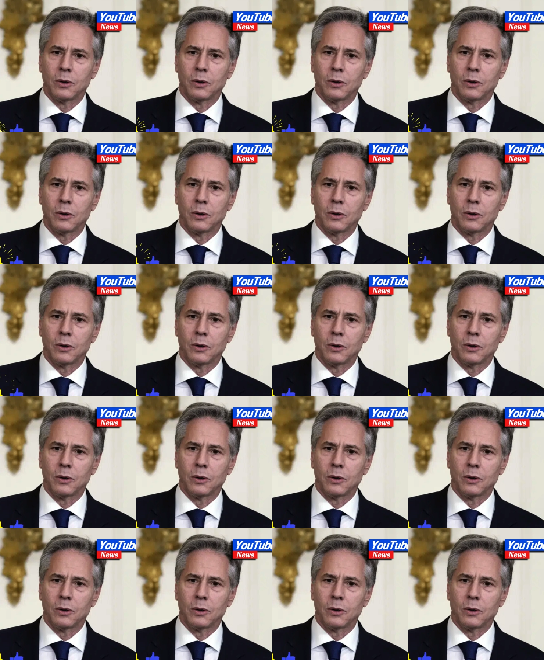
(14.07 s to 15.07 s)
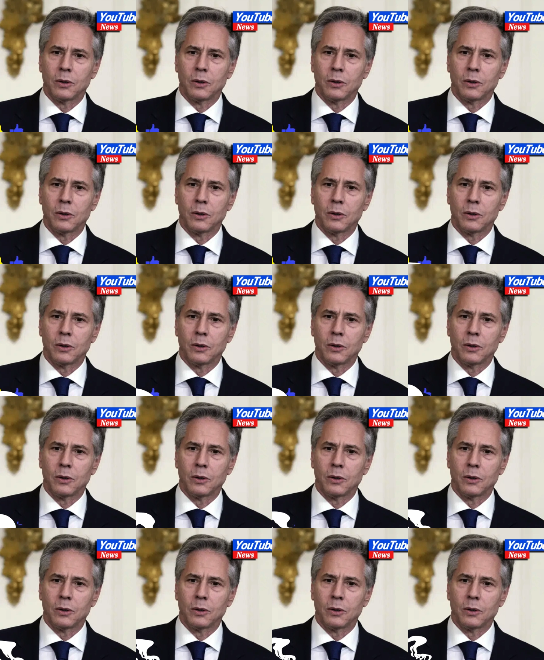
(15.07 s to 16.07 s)

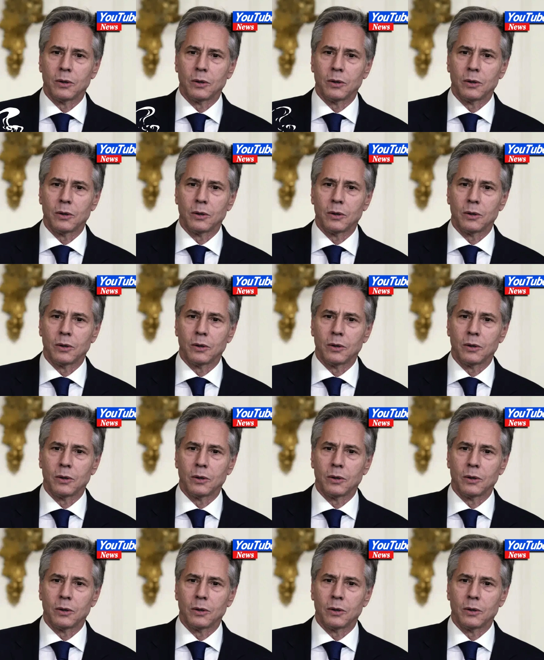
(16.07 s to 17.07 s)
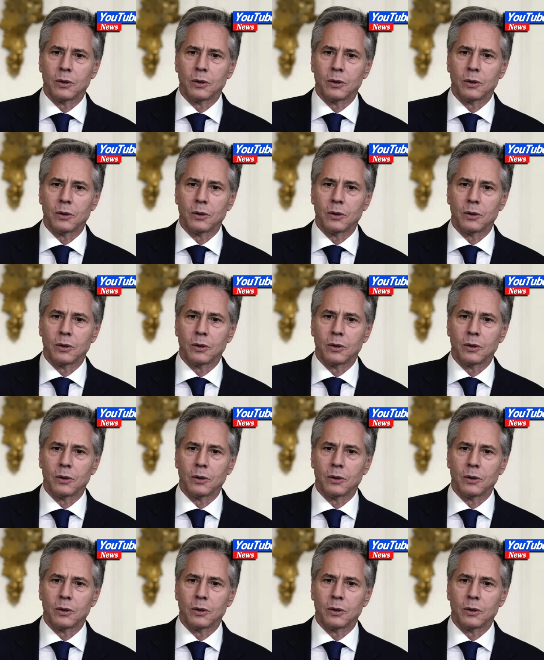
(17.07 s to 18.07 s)

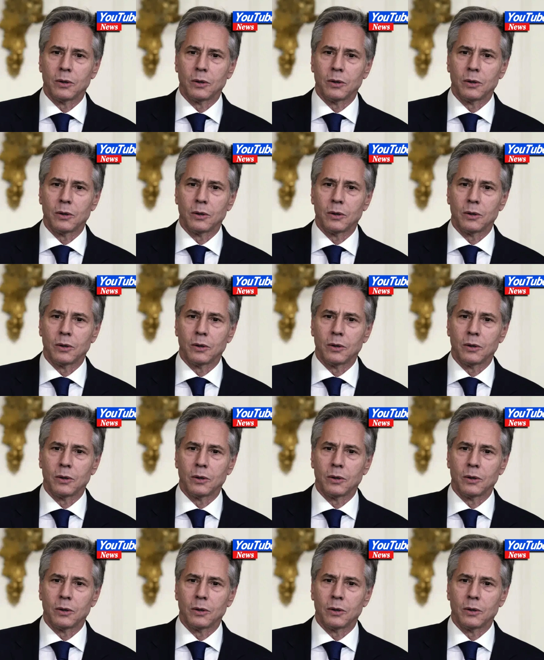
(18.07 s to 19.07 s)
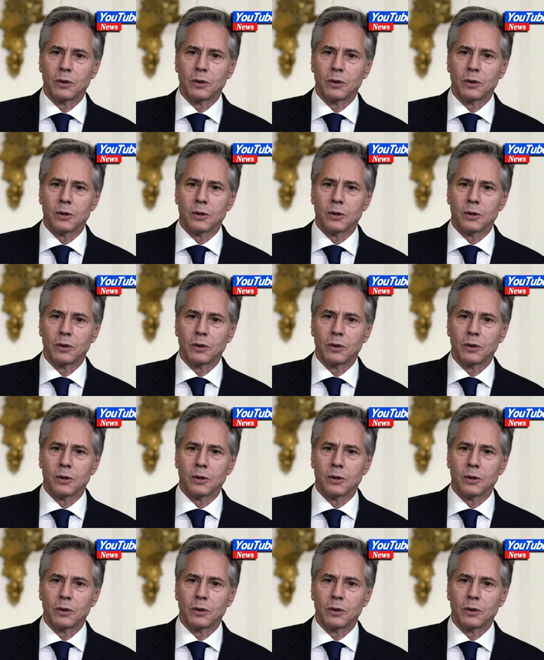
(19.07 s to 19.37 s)
[no speech]